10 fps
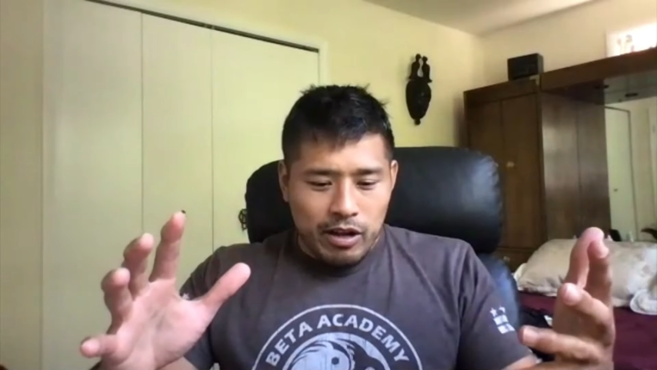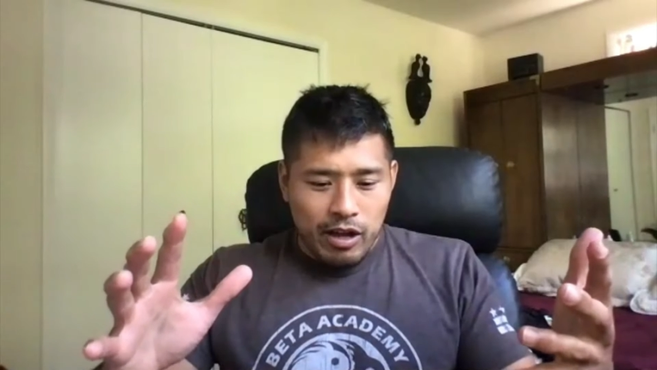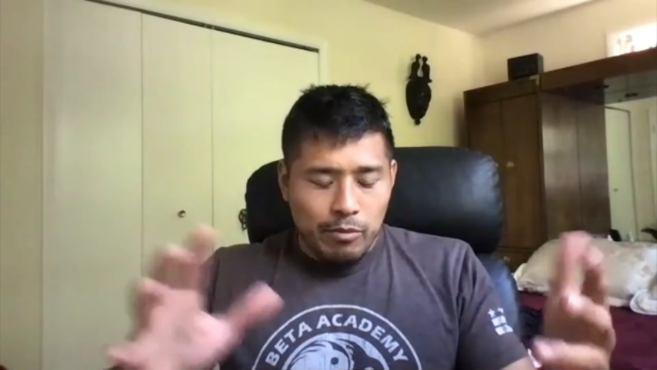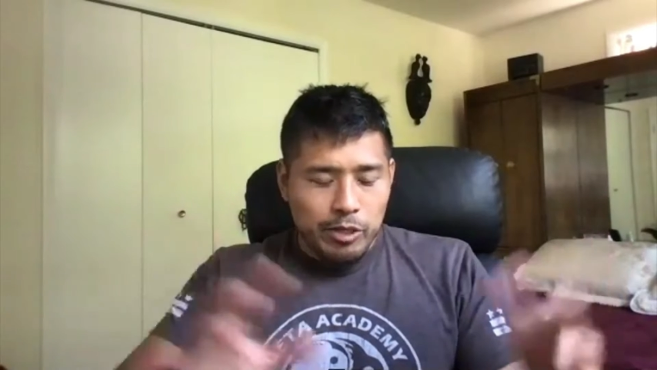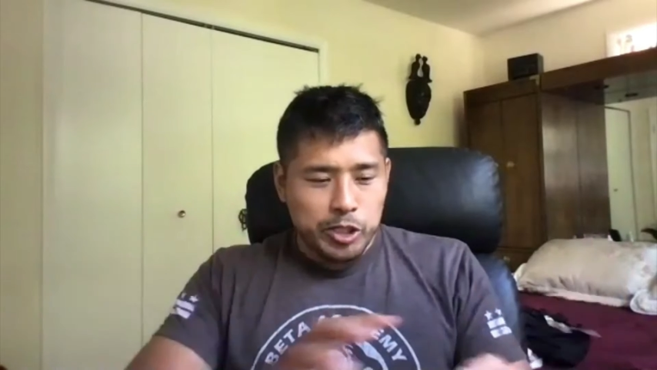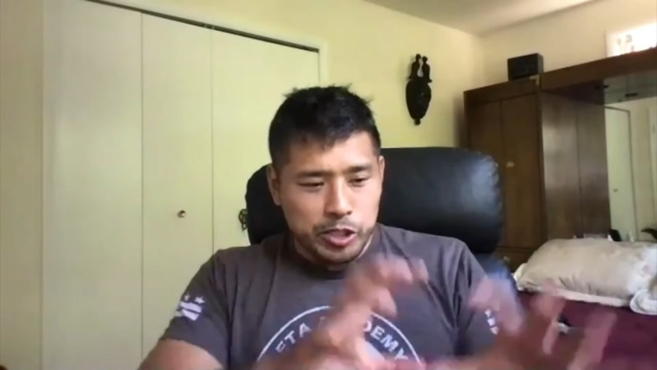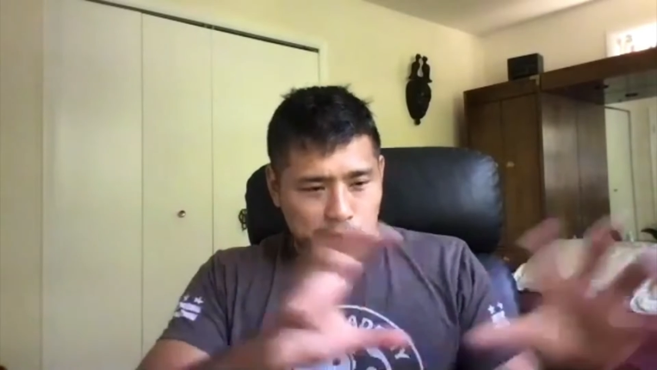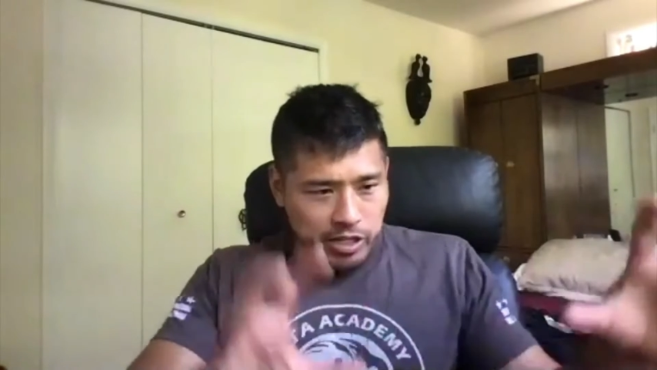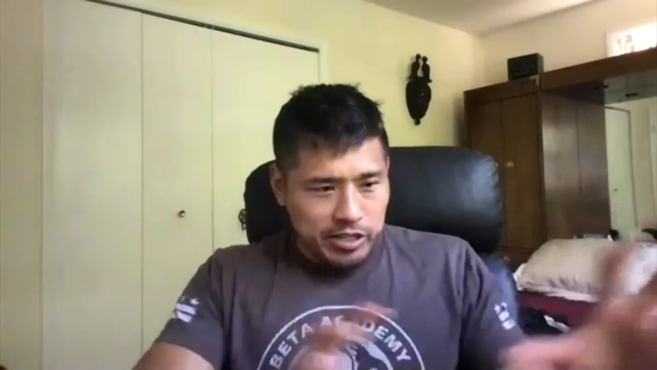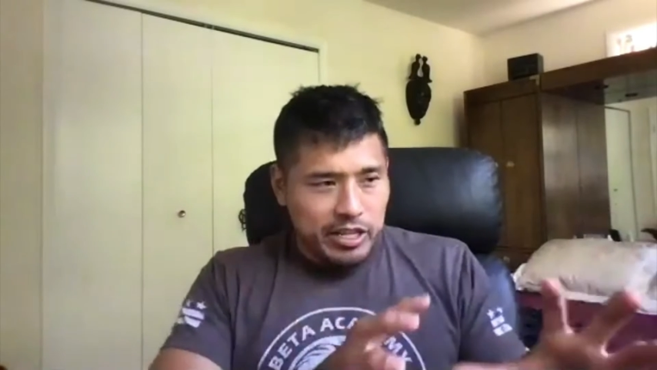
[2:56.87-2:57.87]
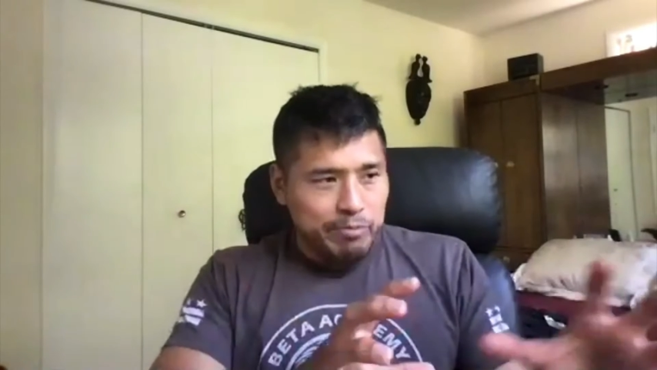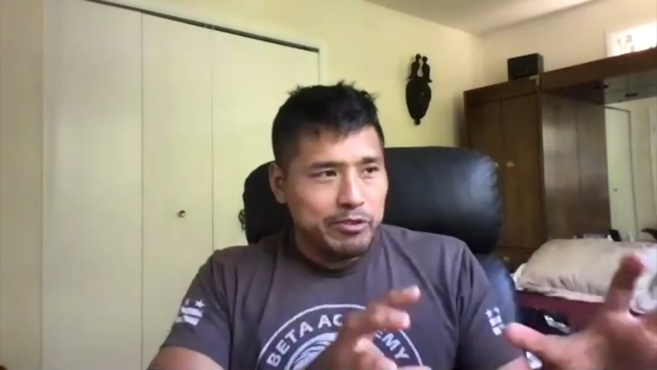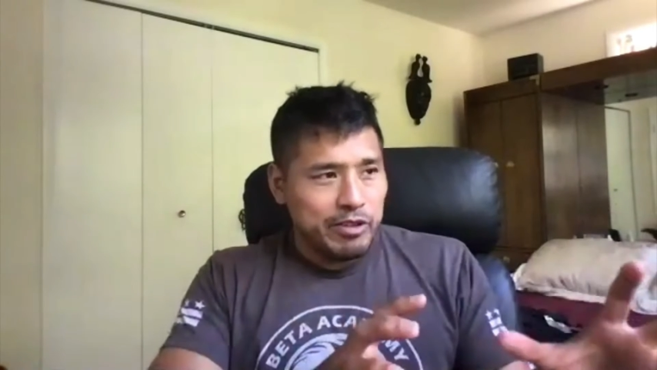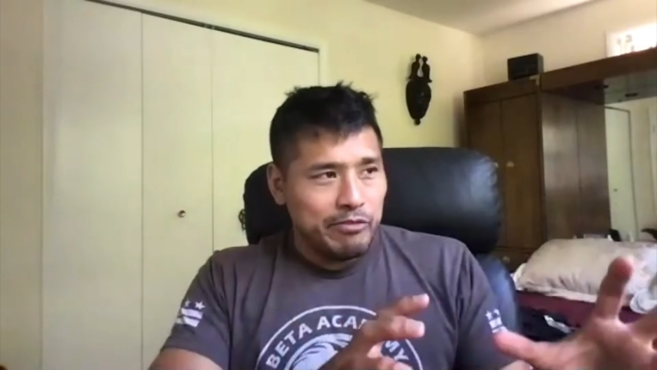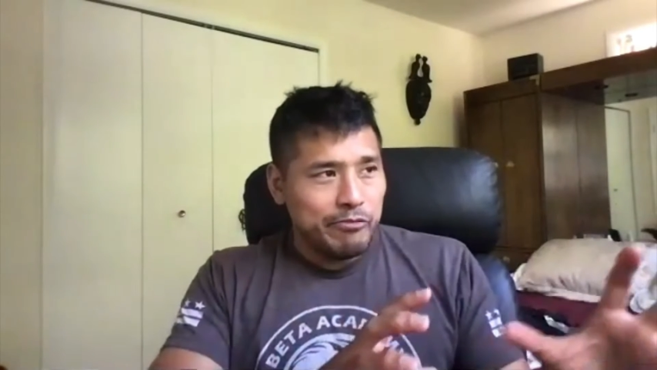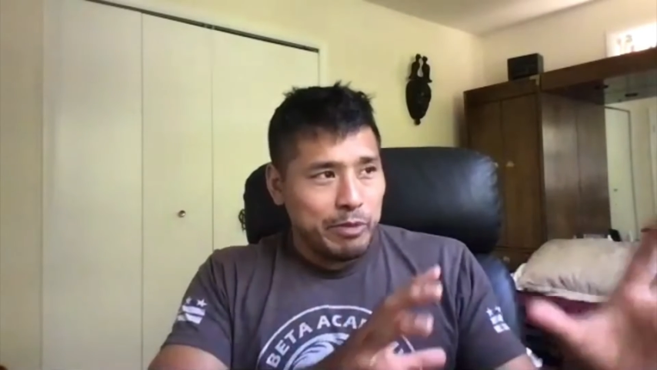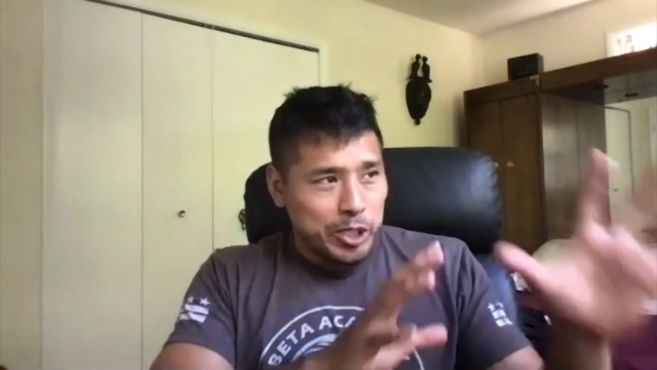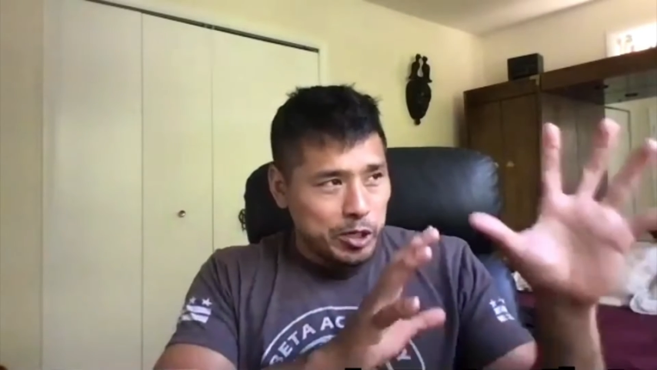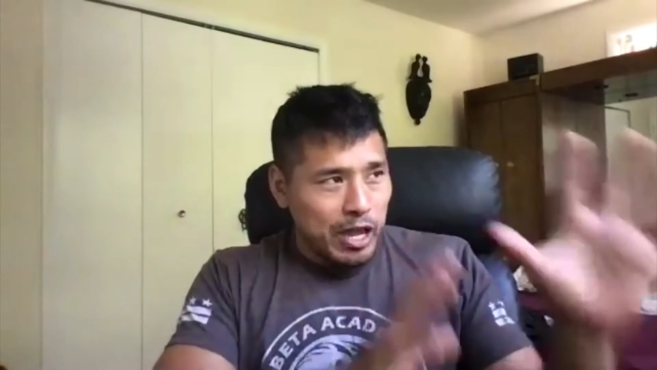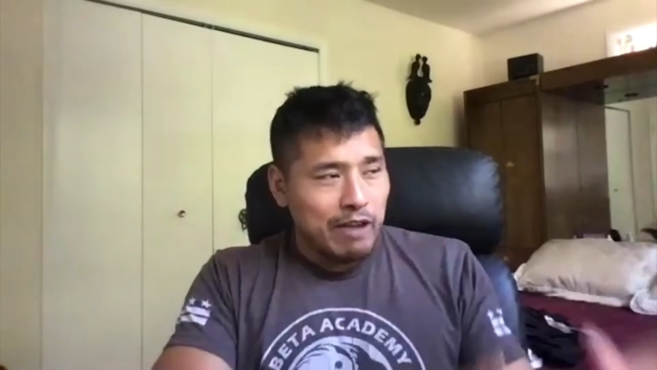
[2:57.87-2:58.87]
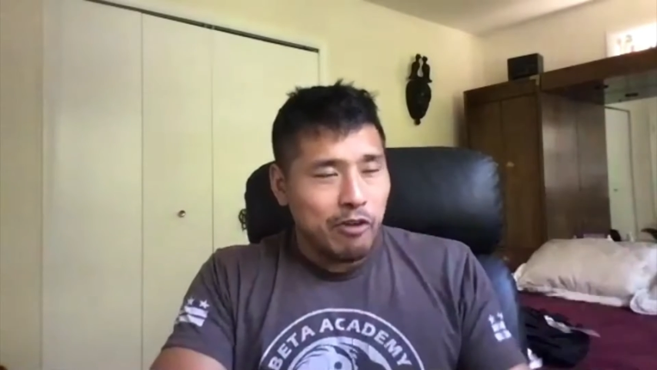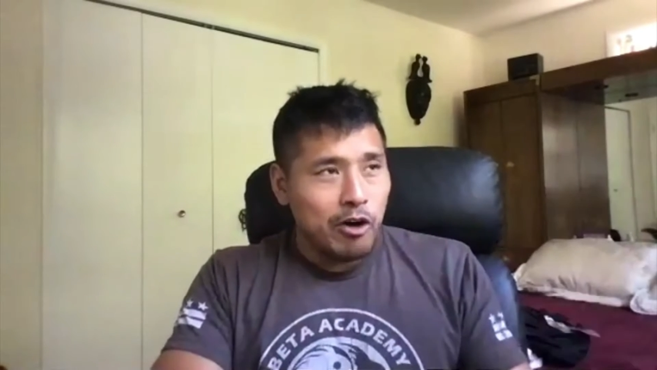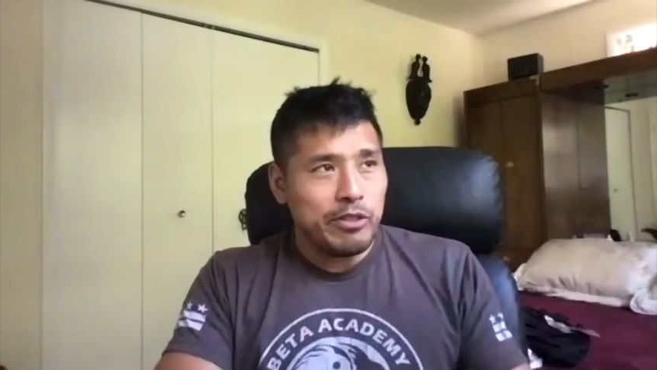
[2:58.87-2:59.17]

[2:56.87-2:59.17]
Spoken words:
much in-depth information you have on